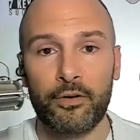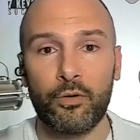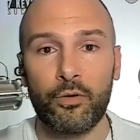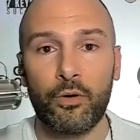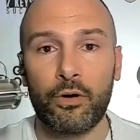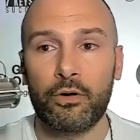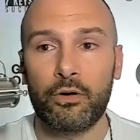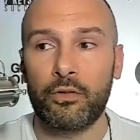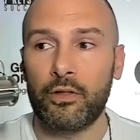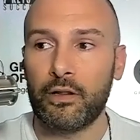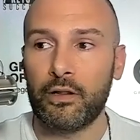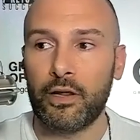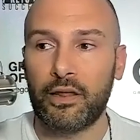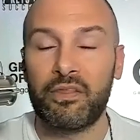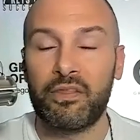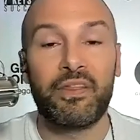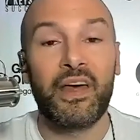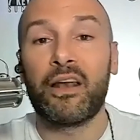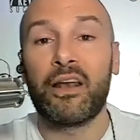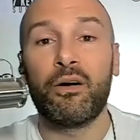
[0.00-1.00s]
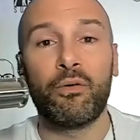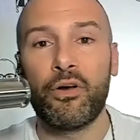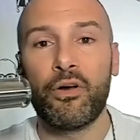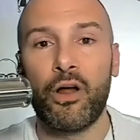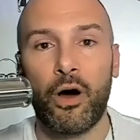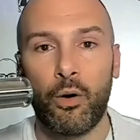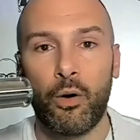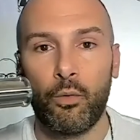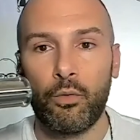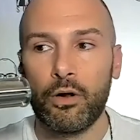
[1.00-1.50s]
with my daughter that, like, they don't
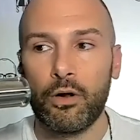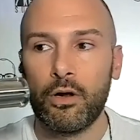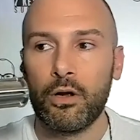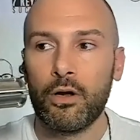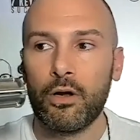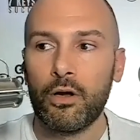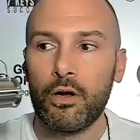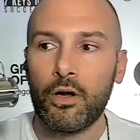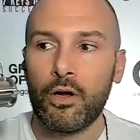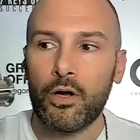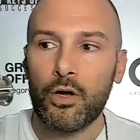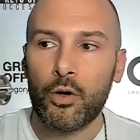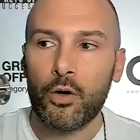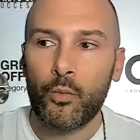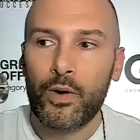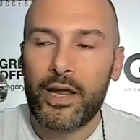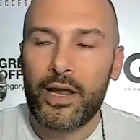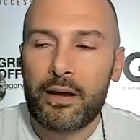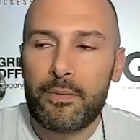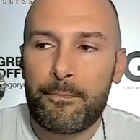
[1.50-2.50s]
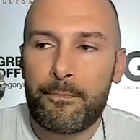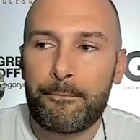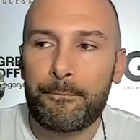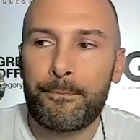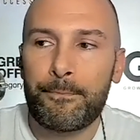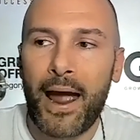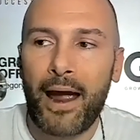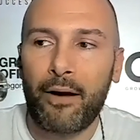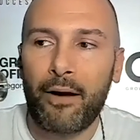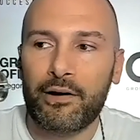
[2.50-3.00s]
know we get
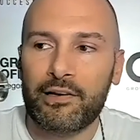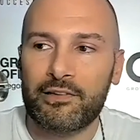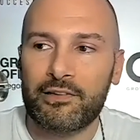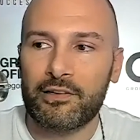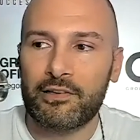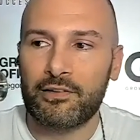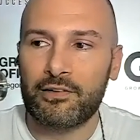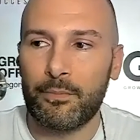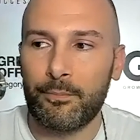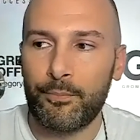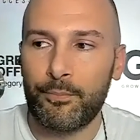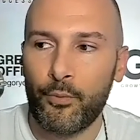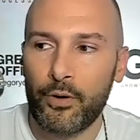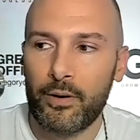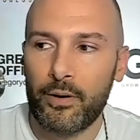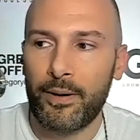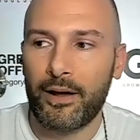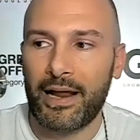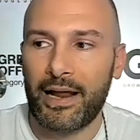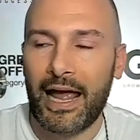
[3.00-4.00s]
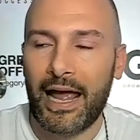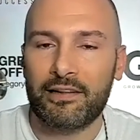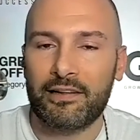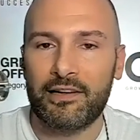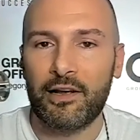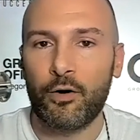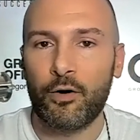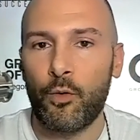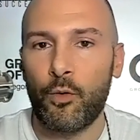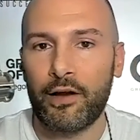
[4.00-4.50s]
embarrassed at some point about
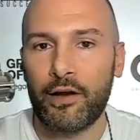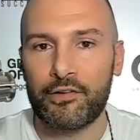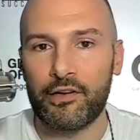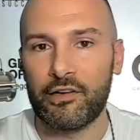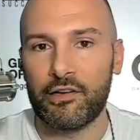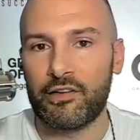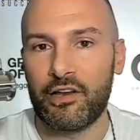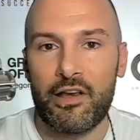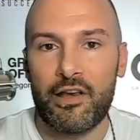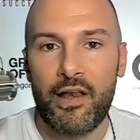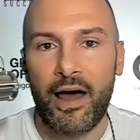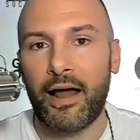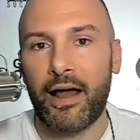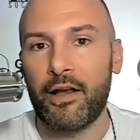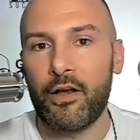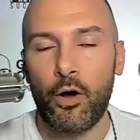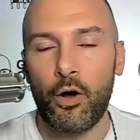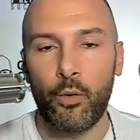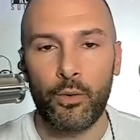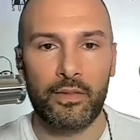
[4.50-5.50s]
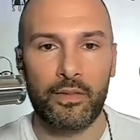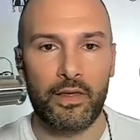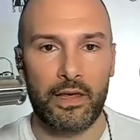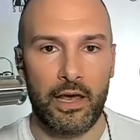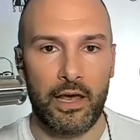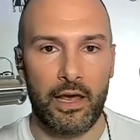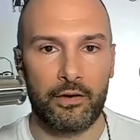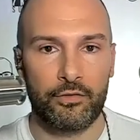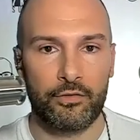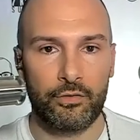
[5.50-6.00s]
asking questions and not knowing
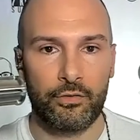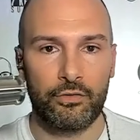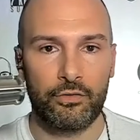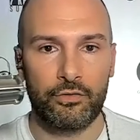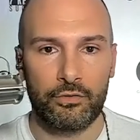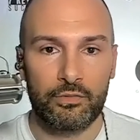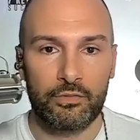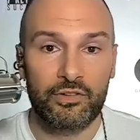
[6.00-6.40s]
the answers.